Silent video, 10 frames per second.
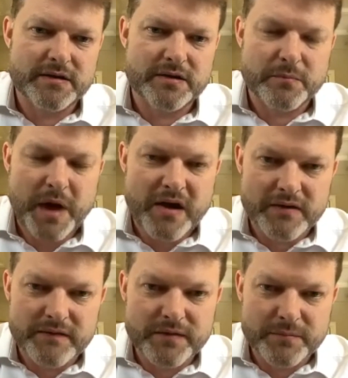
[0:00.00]

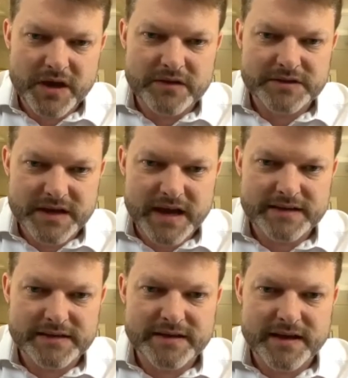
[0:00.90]
apparent from those
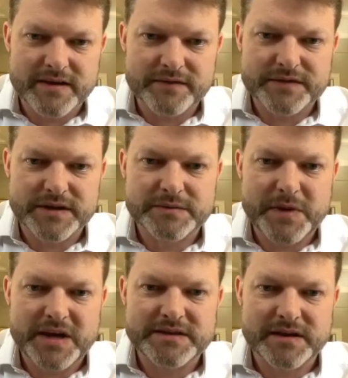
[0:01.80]
tests, then often it's
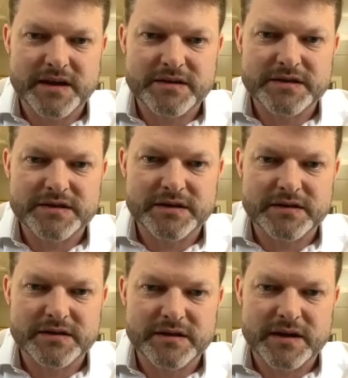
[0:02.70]
best to go
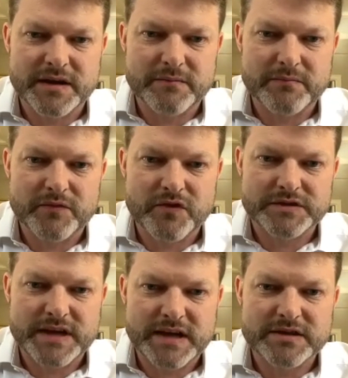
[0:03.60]
to
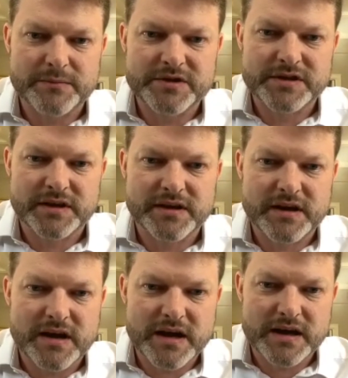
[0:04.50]
cross-sectional imaging, and
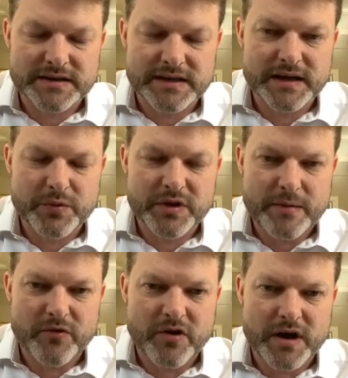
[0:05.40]
ideally with
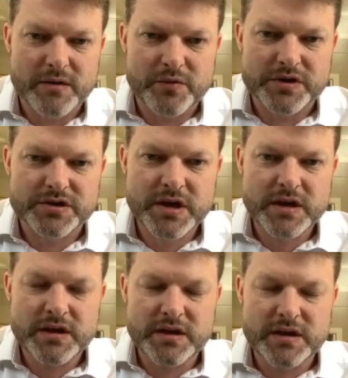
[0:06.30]
MRI, which
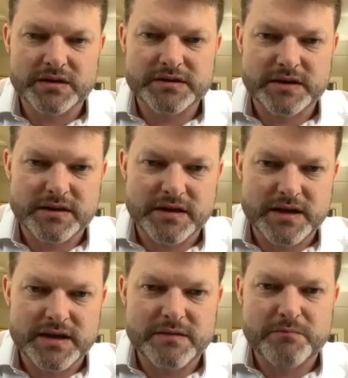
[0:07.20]
looks at
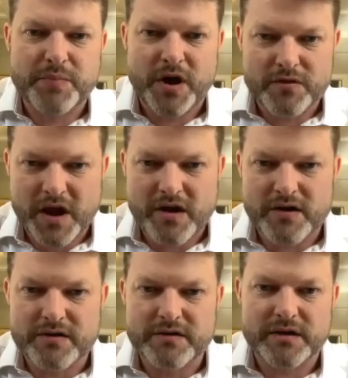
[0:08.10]
the bone
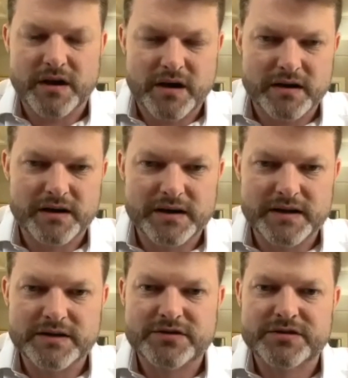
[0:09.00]
marrow, the
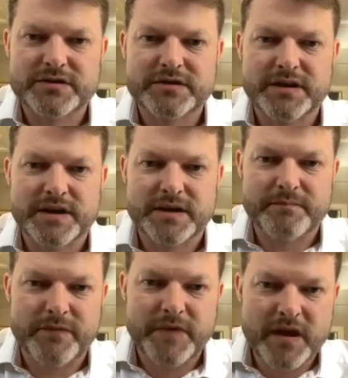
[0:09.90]
cartilage,
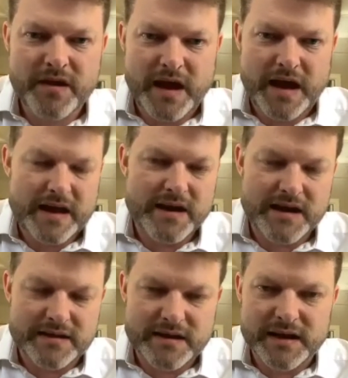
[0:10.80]
and
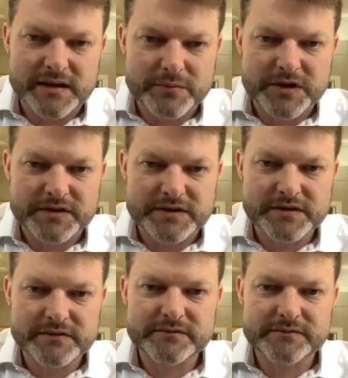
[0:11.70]
the ligaments.